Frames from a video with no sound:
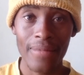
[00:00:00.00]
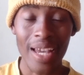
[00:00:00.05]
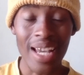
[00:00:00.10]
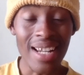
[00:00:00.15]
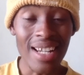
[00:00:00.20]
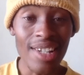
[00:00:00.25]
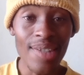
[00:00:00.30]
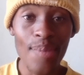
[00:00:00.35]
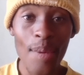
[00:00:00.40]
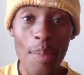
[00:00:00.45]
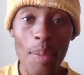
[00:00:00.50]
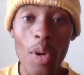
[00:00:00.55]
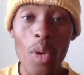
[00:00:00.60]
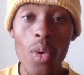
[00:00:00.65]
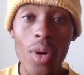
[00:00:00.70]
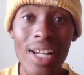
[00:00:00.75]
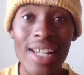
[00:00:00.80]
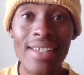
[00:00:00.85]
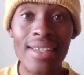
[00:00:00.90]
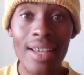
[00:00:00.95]
And these people
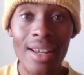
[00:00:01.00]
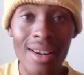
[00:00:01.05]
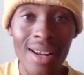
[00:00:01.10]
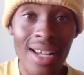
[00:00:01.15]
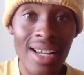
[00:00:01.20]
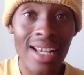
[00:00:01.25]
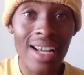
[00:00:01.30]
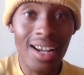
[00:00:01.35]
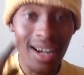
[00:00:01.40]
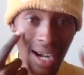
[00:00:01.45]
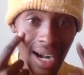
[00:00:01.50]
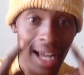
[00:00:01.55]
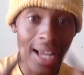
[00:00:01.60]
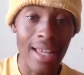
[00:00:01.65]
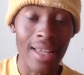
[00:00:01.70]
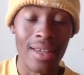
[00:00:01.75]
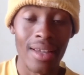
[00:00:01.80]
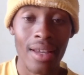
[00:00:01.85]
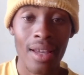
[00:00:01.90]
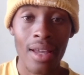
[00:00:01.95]
will literally
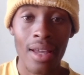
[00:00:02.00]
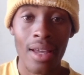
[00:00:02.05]
cry.